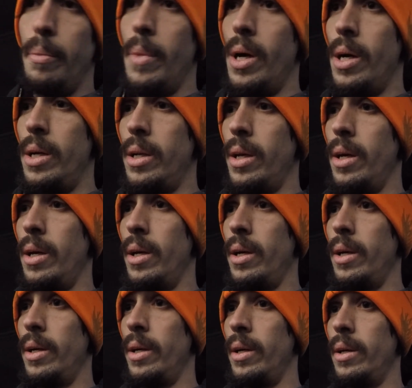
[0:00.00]
But
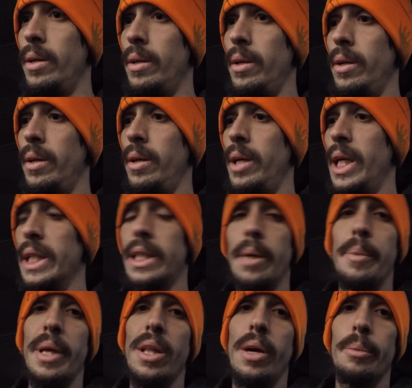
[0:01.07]
it's
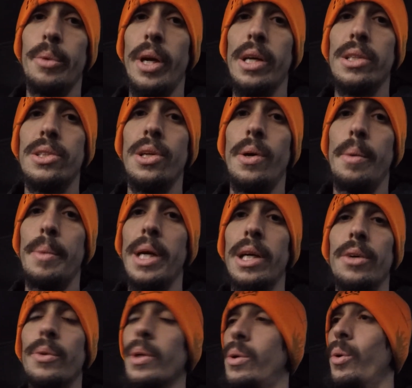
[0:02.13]
going to be a long process, so I'm not
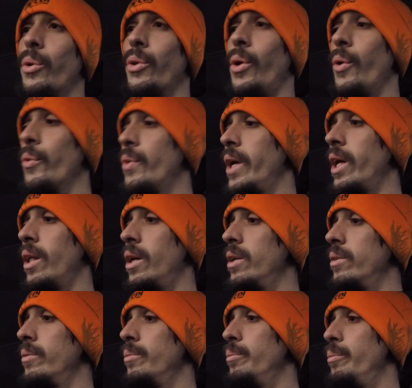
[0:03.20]
going to record the whole thing.
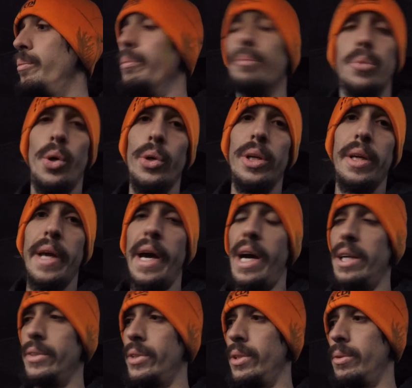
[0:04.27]
That'd bore you
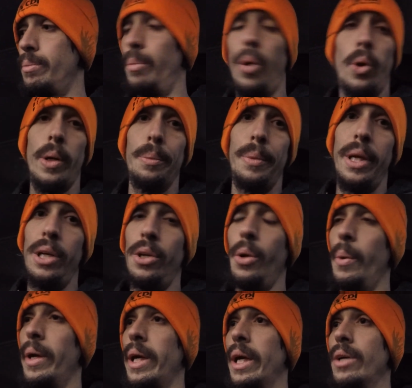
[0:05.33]
guys. It's boring me
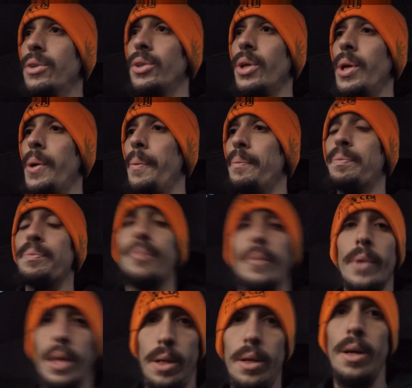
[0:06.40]
doing it, so
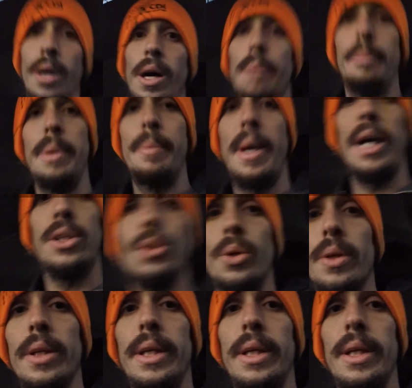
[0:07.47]
be back shortly.